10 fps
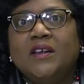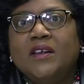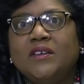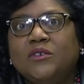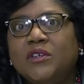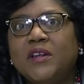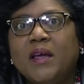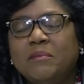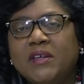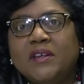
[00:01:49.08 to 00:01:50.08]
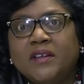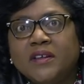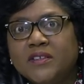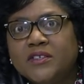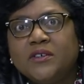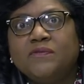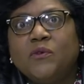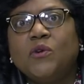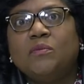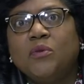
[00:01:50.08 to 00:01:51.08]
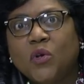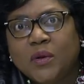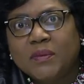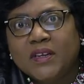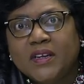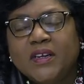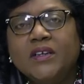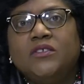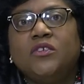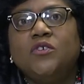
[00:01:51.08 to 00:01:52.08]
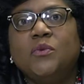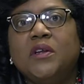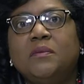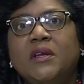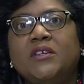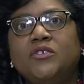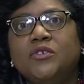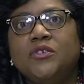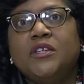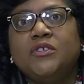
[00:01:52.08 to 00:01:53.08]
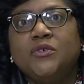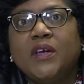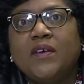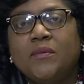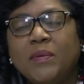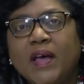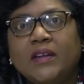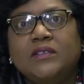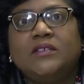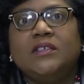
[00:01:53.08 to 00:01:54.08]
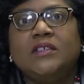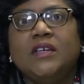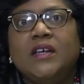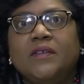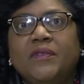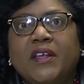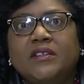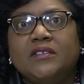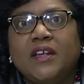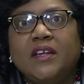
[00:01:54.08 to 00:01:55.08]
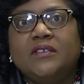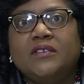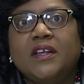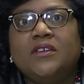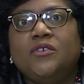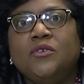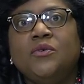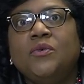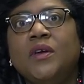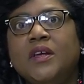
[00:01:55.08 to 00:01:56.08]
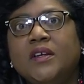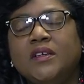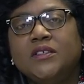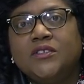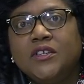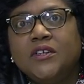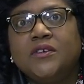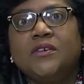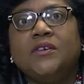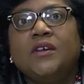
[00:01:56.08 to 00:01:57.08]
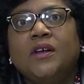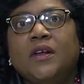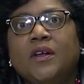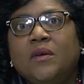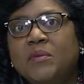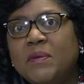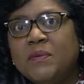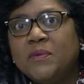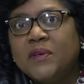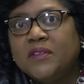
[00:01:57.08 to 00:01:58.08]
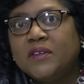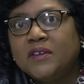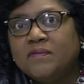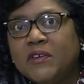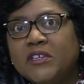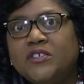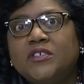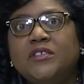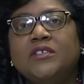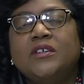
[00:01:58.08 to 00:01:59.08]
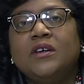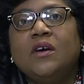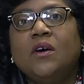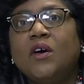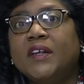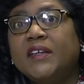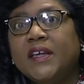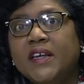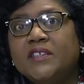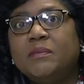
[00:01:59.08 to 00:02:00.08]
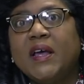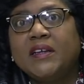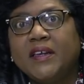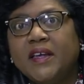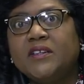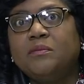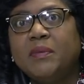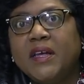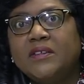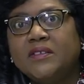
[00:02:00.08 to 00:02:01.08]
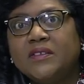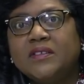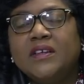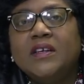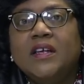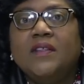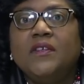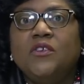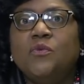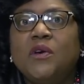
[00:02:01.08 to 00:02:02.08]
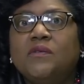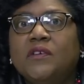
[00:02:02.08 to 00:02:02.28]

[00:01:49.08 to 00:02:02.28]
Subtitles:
it could not be considered for employment. So you want to make sure that you have a policy that states that you consider people with convictions on a case-by-case basis. And then you want to